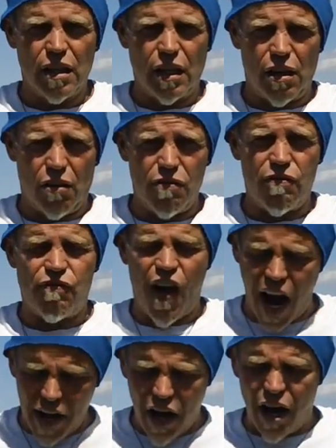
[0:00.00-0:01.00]
You know,
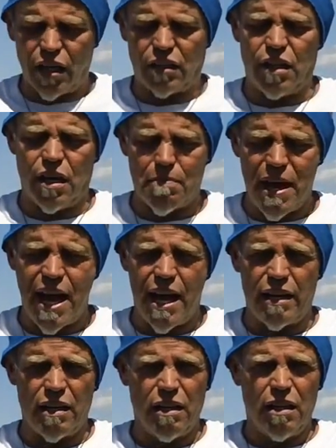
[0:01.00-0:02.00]
fight on, young man.
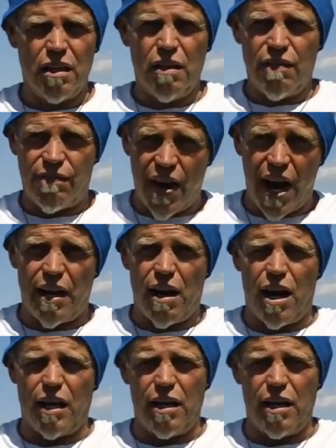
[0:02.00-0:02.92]
Fight on.